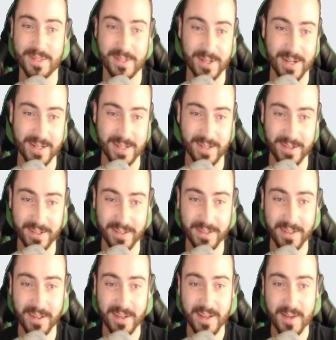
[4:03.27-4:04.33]
criteria.
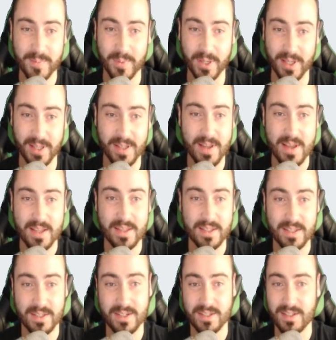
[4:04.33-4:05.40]
But
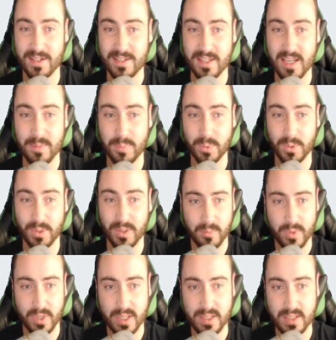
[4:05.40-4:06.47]
this is just an example.
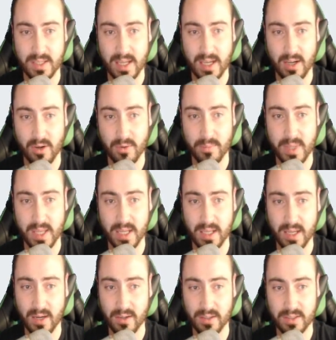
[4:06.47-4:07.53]
We can see how many
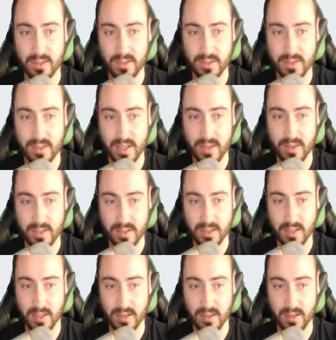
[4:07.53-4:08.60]
characters that this
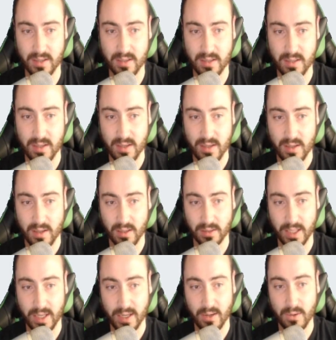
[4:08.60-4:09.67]
can
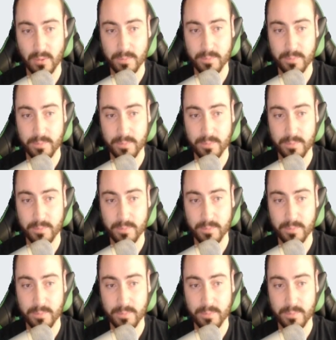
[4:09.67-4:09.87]
allow.